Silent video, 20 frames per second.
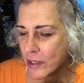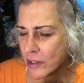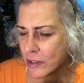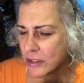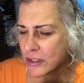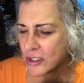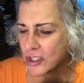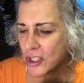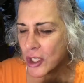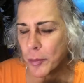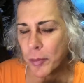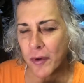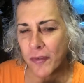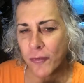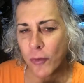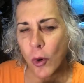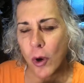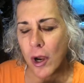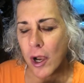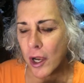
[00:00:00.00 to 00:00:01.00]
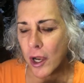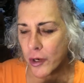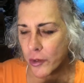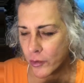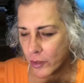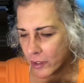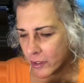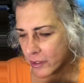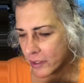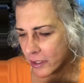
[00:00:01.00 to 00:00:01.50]
Super
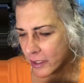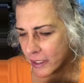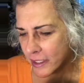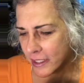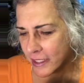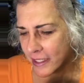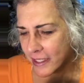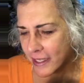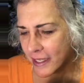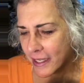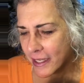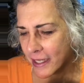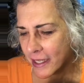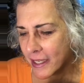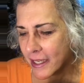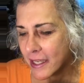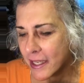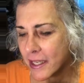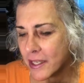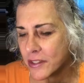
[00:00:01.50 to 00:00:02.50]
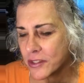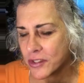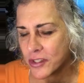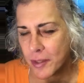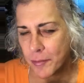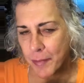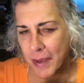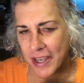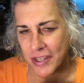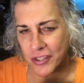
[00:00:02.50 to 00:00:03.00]
400 is
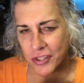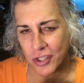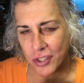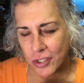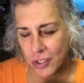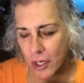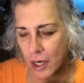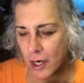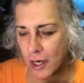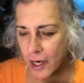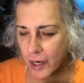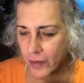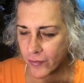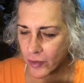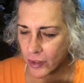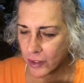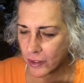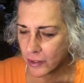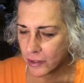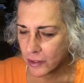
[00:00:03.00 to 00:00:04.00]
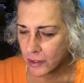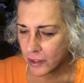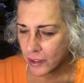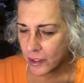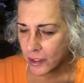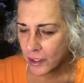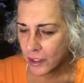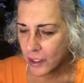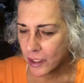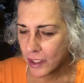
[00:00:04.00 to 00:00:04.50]
the best guitar ever.
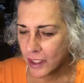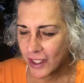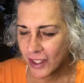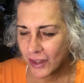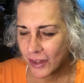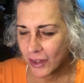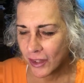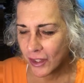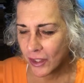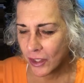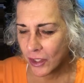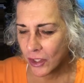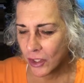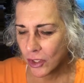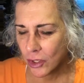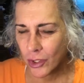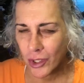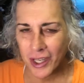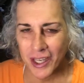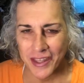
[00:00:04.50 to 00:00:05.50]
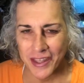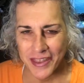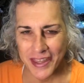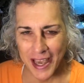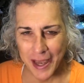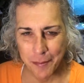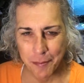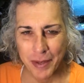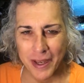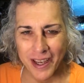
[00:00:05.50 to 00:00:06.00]
Look at
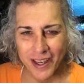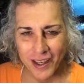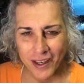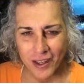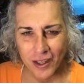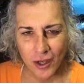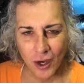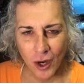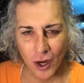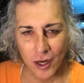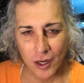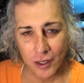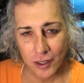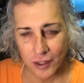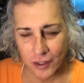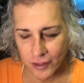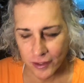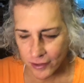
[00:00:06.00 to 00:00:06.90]
that pick guard.